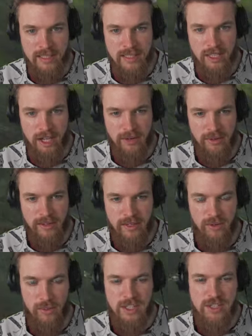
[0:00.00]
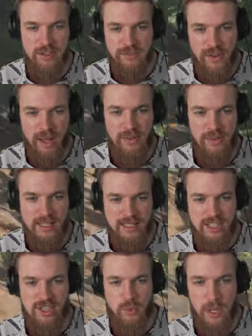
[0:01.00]
So once you've found this,
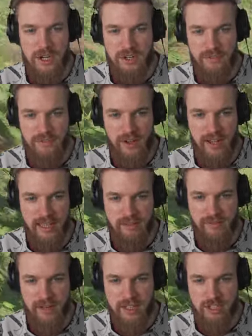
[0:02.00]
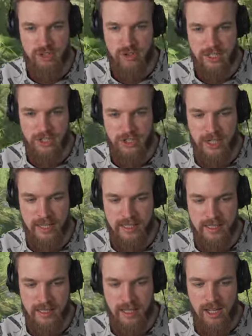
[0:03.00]
this is where you can find the first treasure
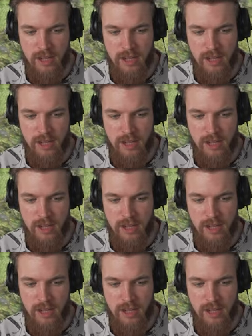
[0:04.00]
chest.